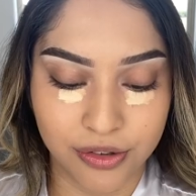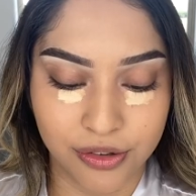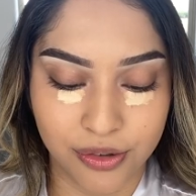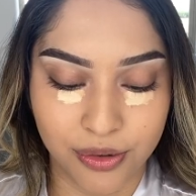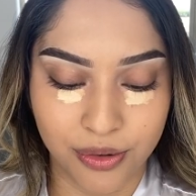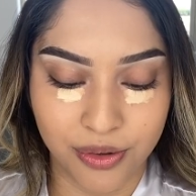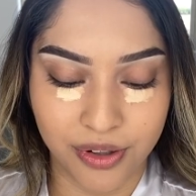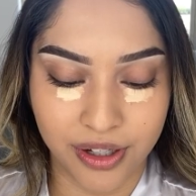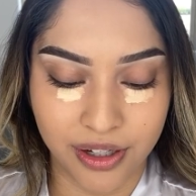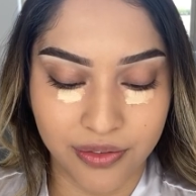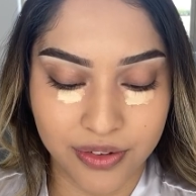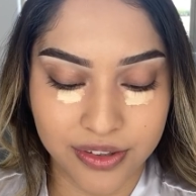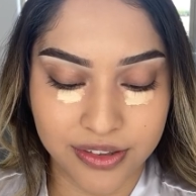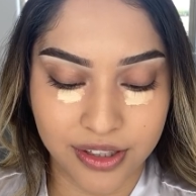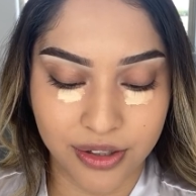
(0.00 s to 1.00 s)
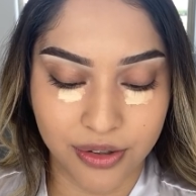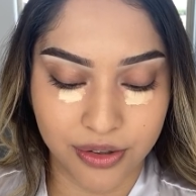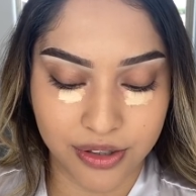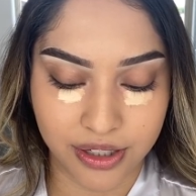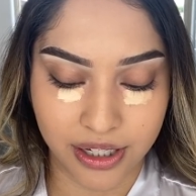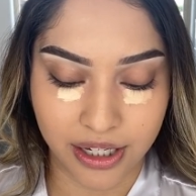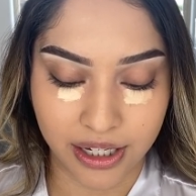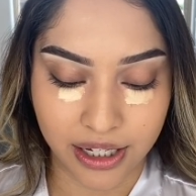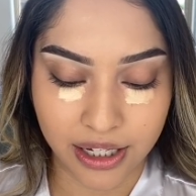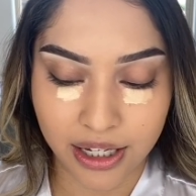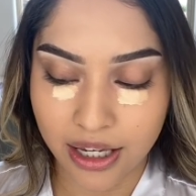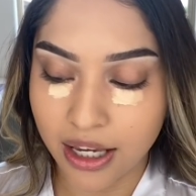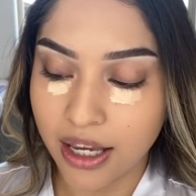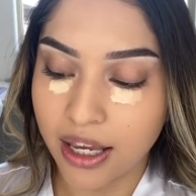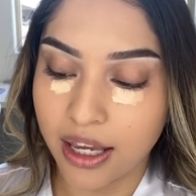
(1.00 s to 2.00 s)
school every single day
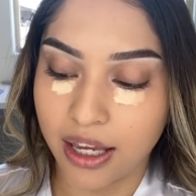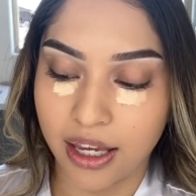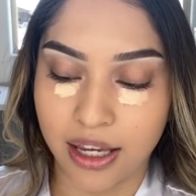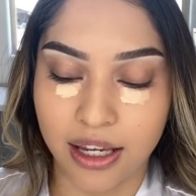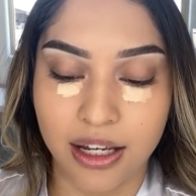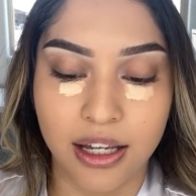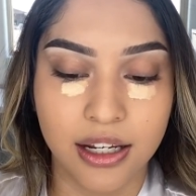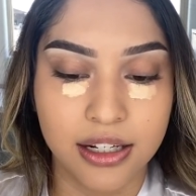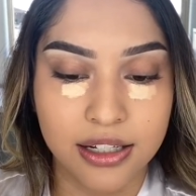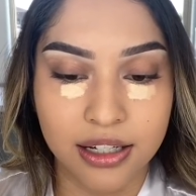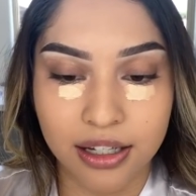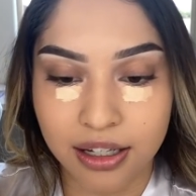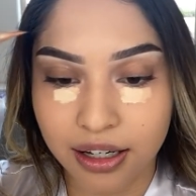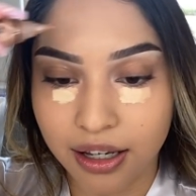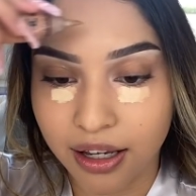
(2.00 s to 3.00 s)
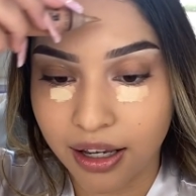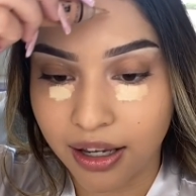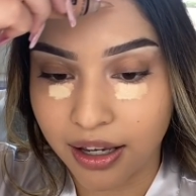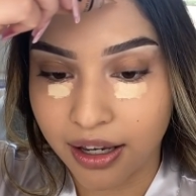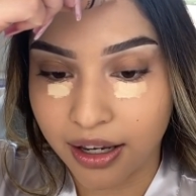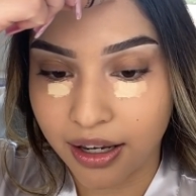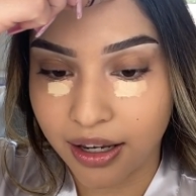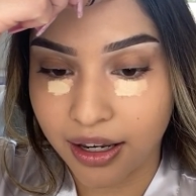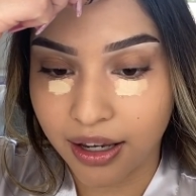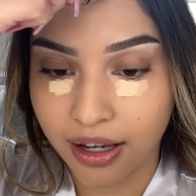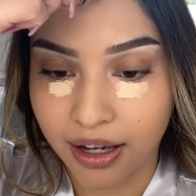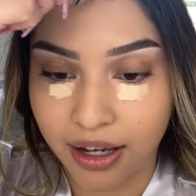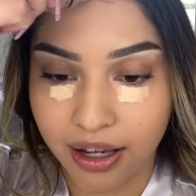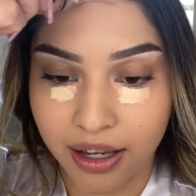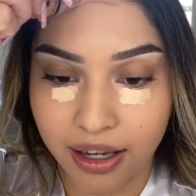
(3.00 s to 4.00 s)
and
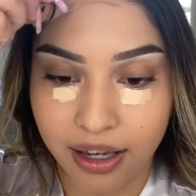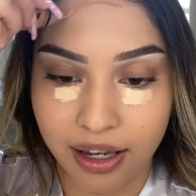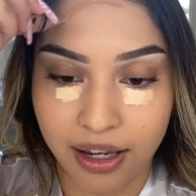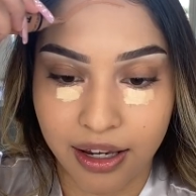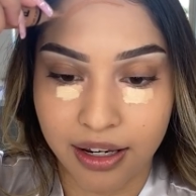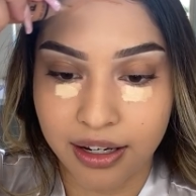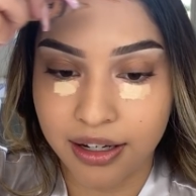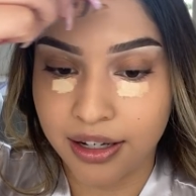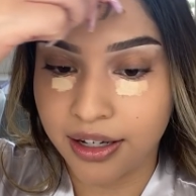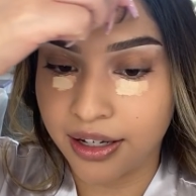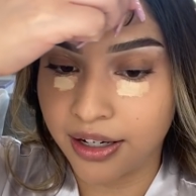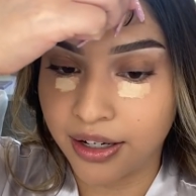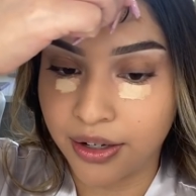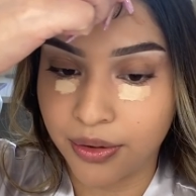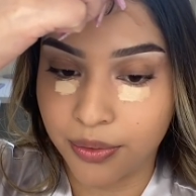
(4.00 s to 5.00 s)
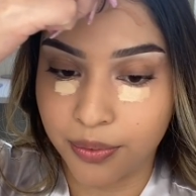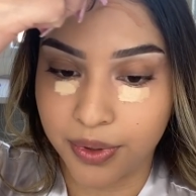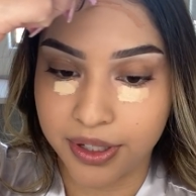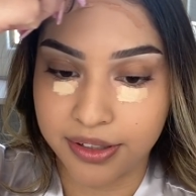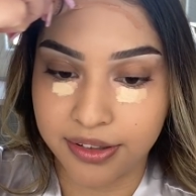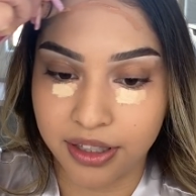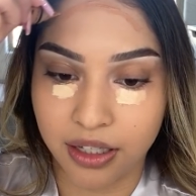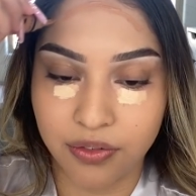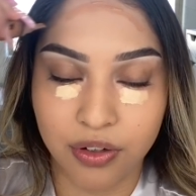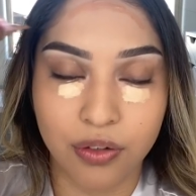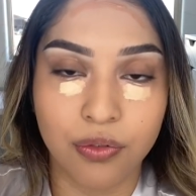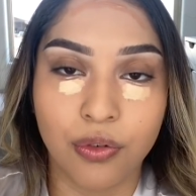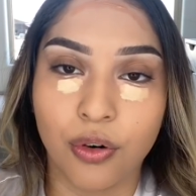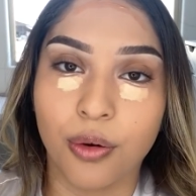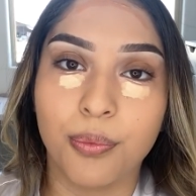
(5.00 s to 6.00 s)
I received a
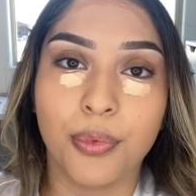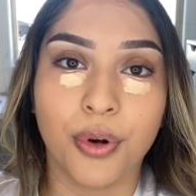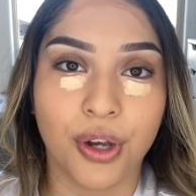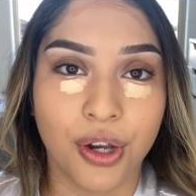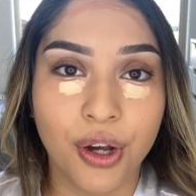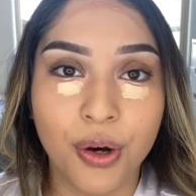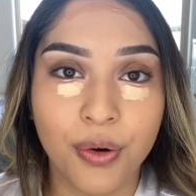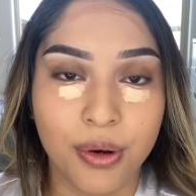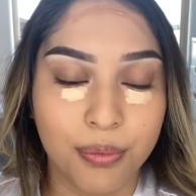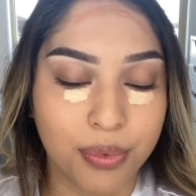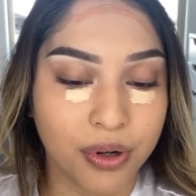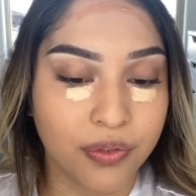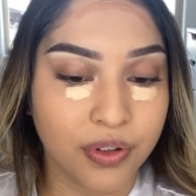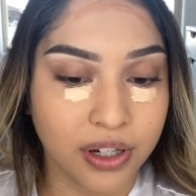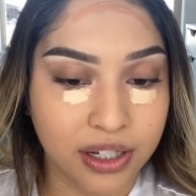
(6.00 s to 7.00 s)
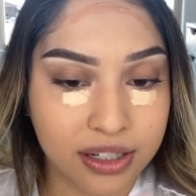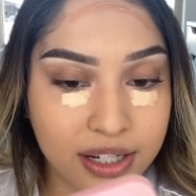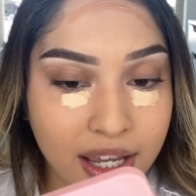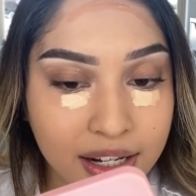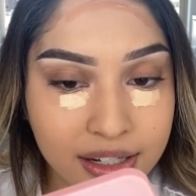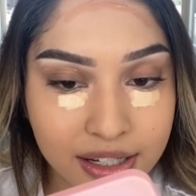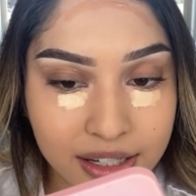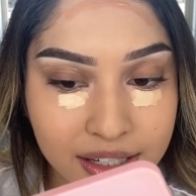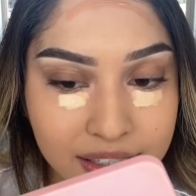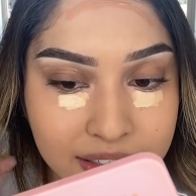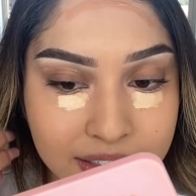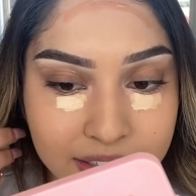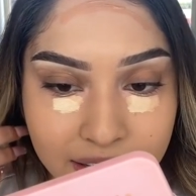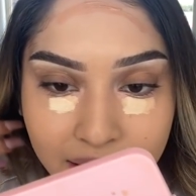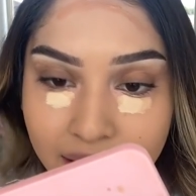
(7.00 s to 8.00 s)
4.0 in perfect
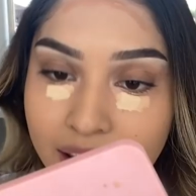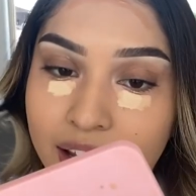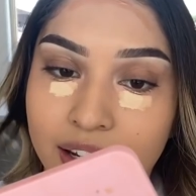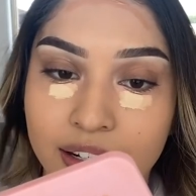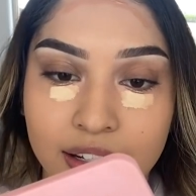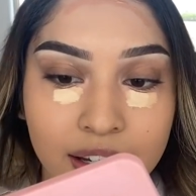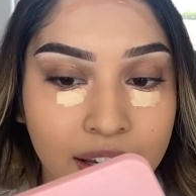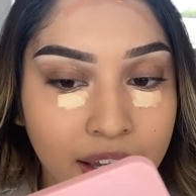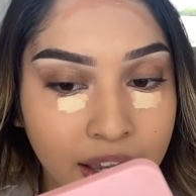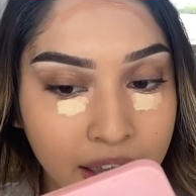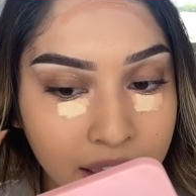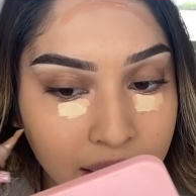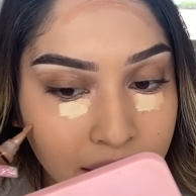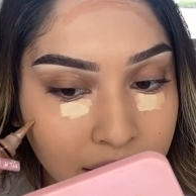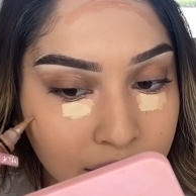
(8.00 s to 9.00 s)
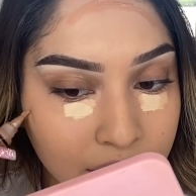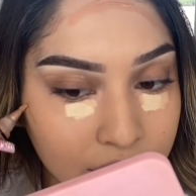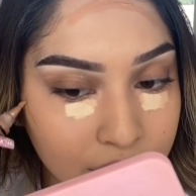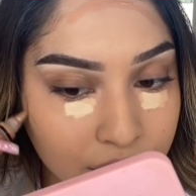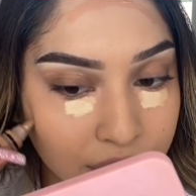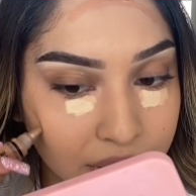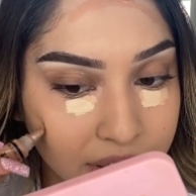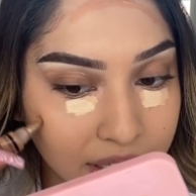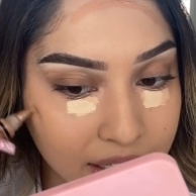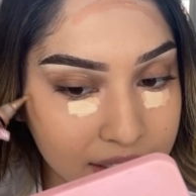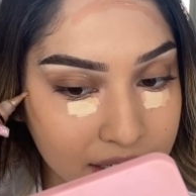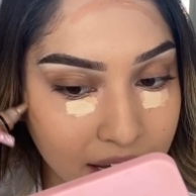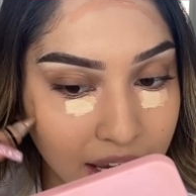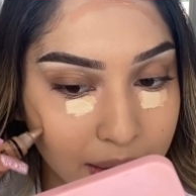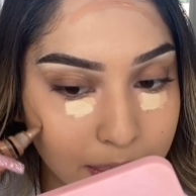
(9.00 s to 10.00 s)
attendance and during that
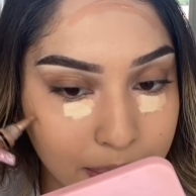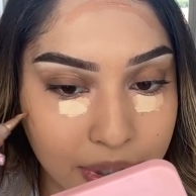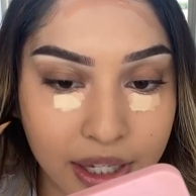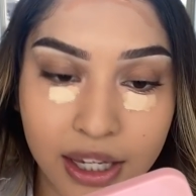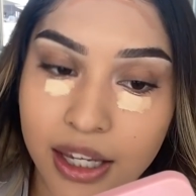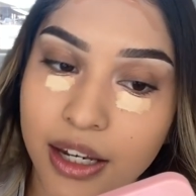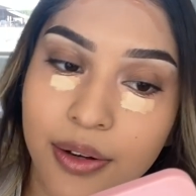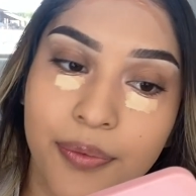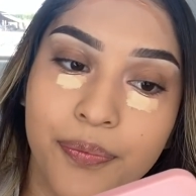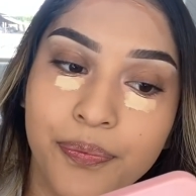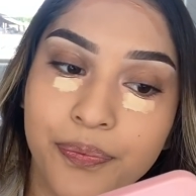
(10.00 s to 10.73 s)
time being